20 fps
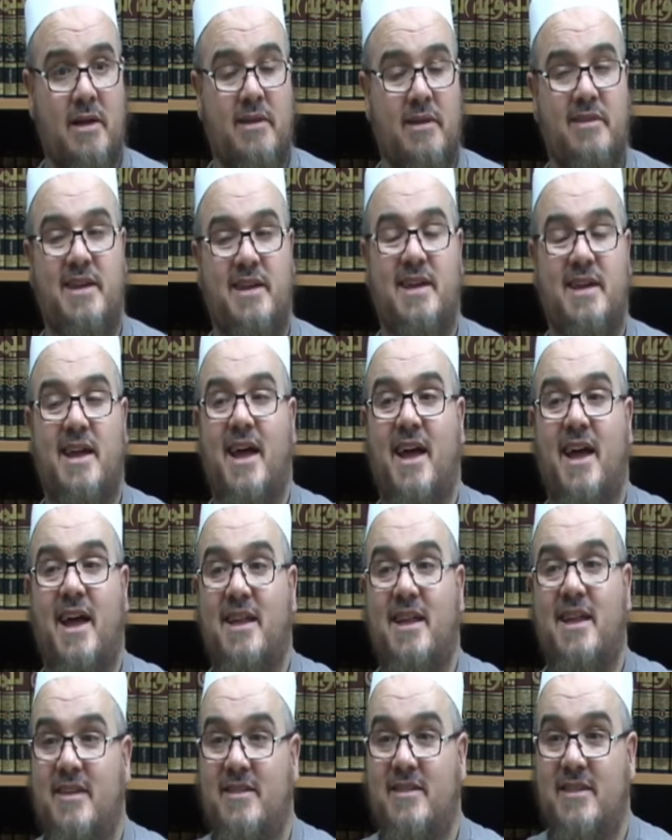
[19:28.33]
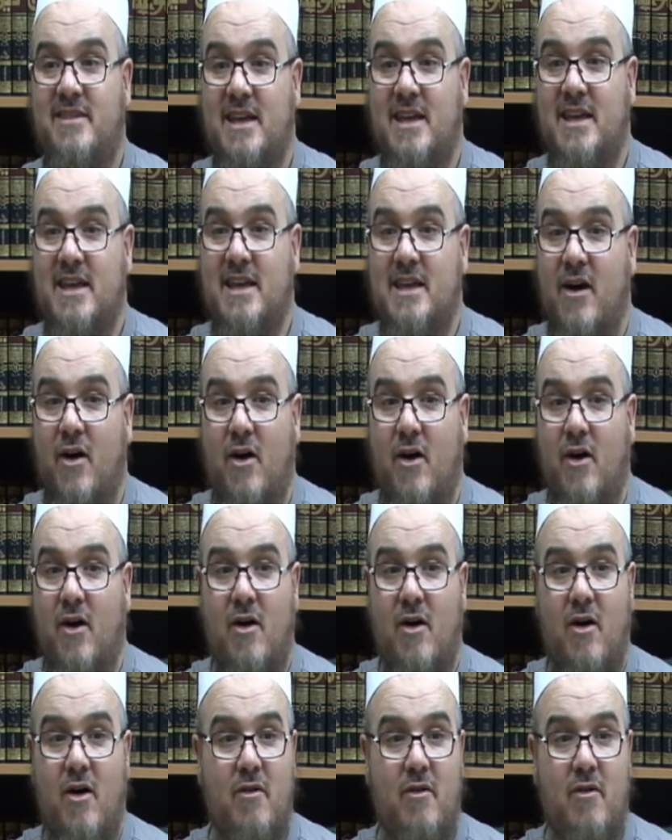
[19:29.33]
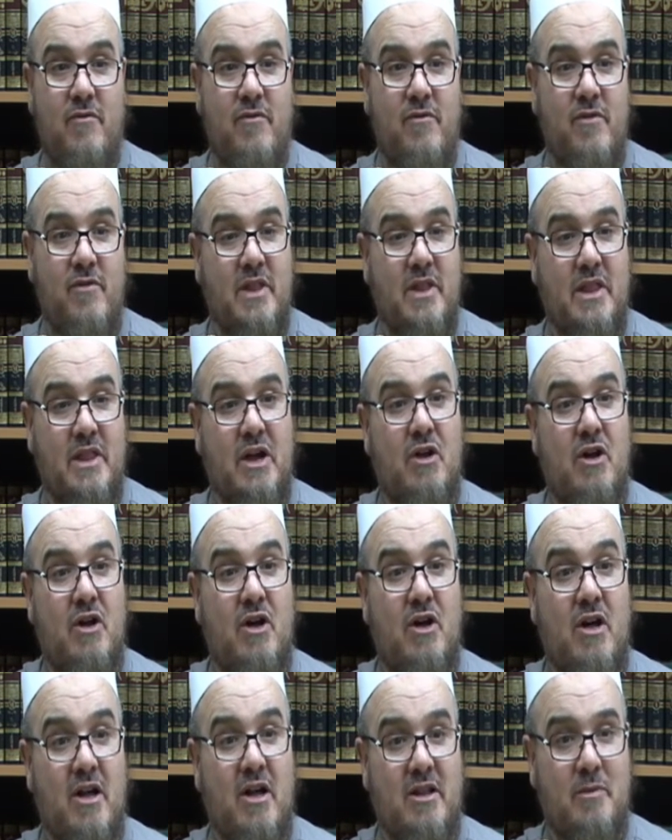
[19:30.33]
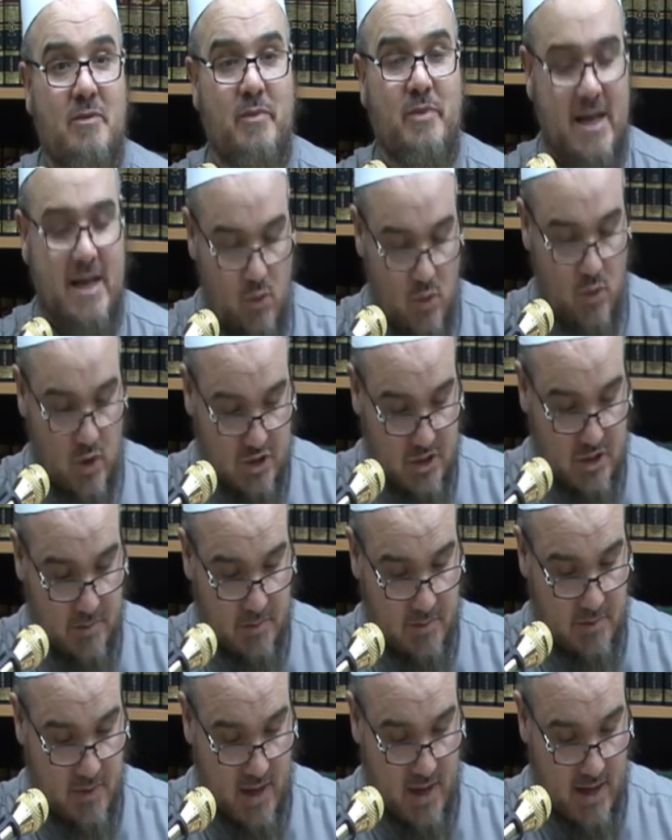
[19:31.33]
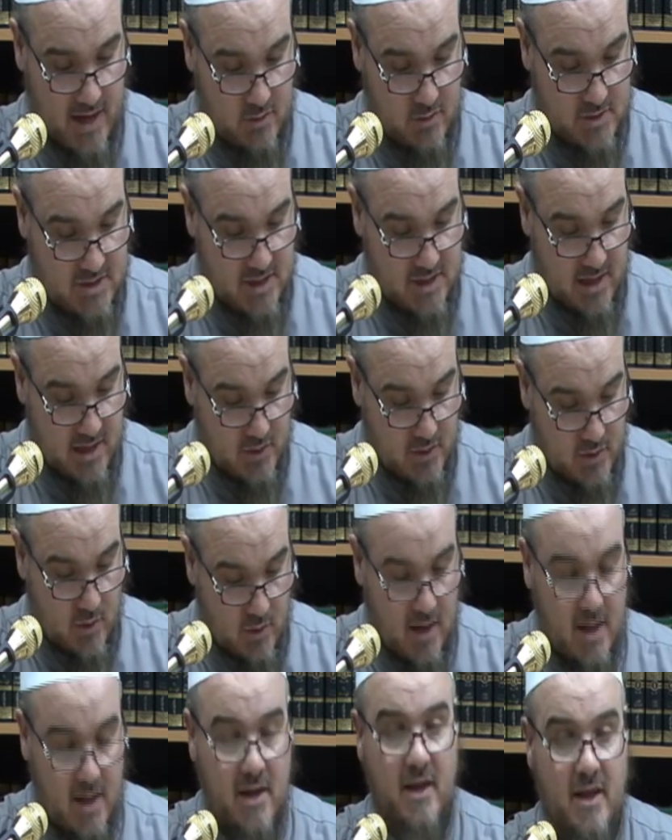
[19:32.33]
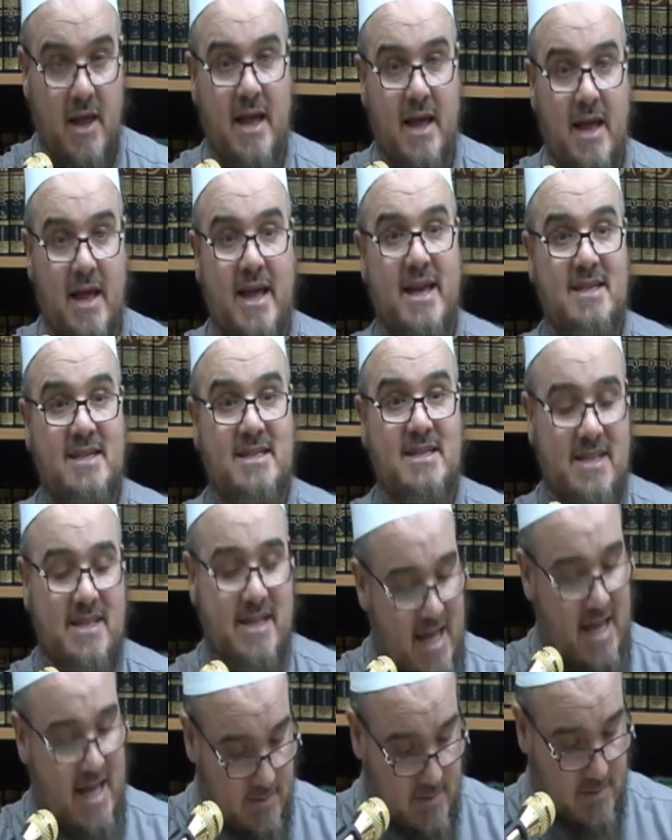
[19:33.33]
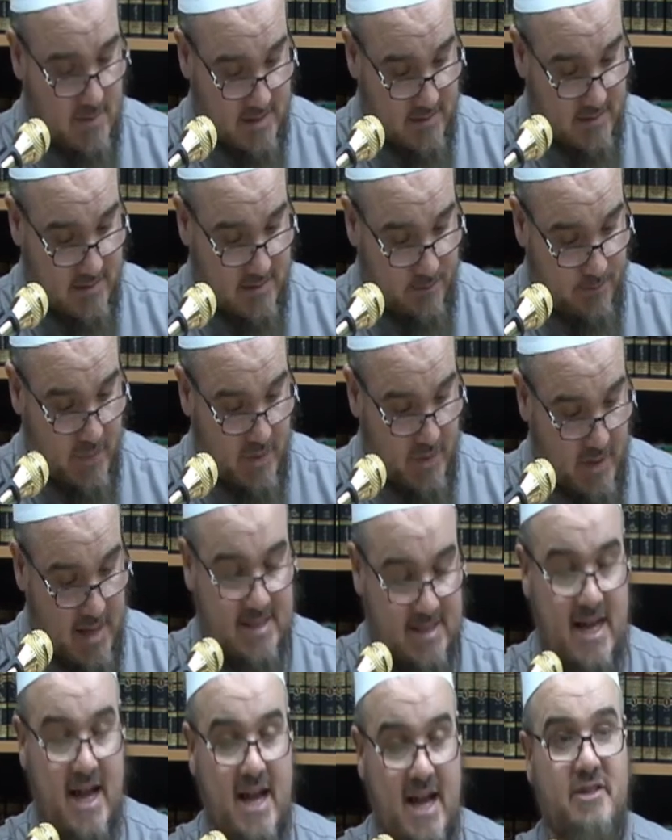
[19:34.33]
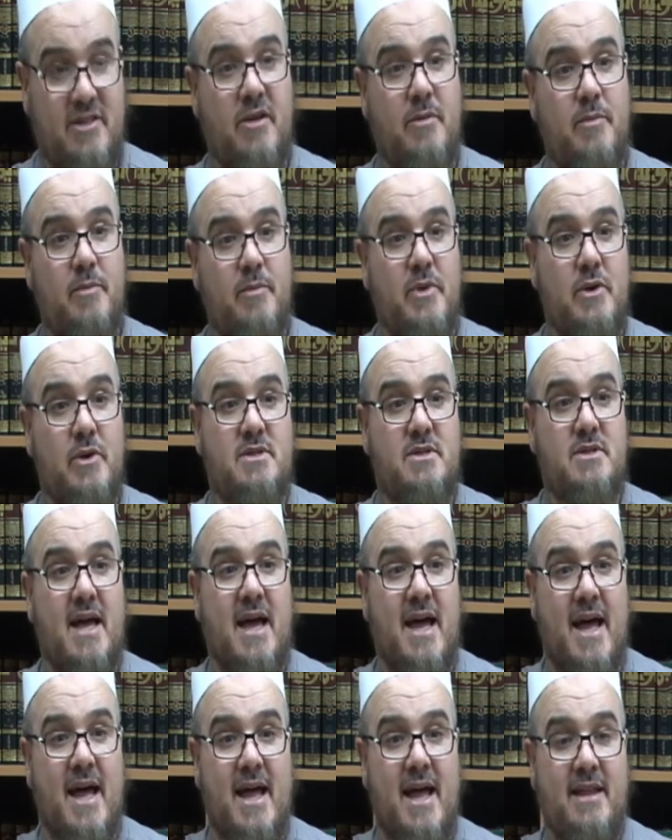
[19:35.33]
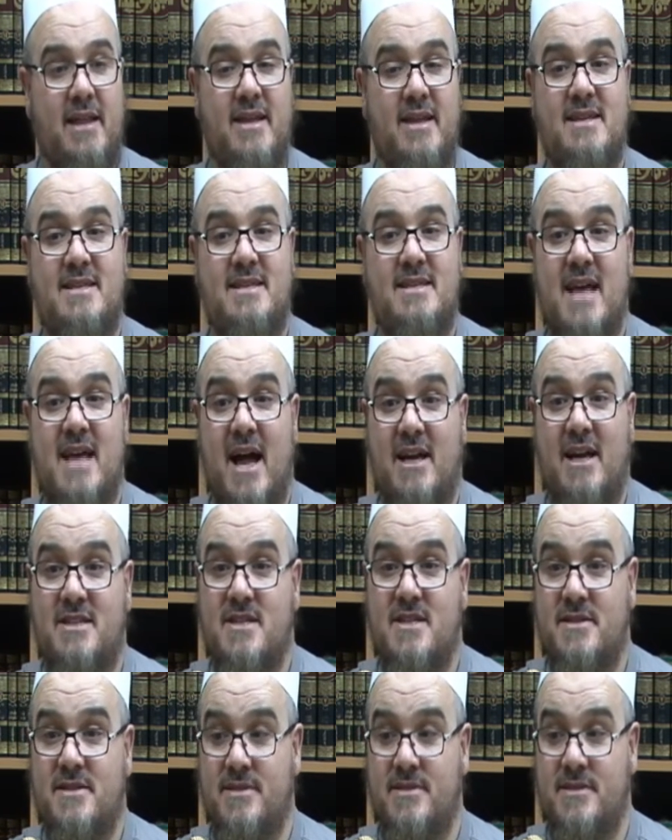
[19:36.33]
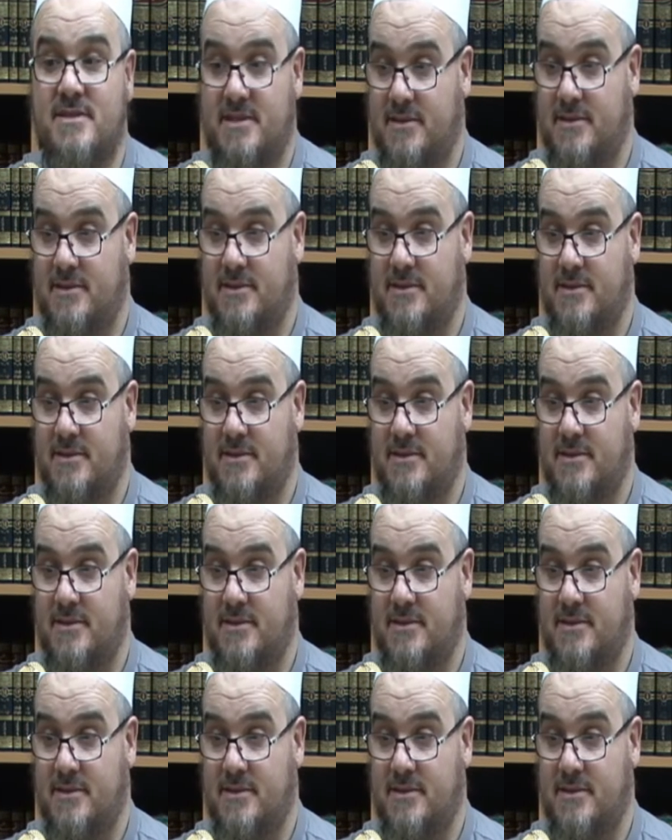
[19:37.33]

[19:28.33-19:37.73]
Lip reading: the entity of the God being worshipped. Alaykum as-salam wa rahmatullah. His names, his attributes, and his actions.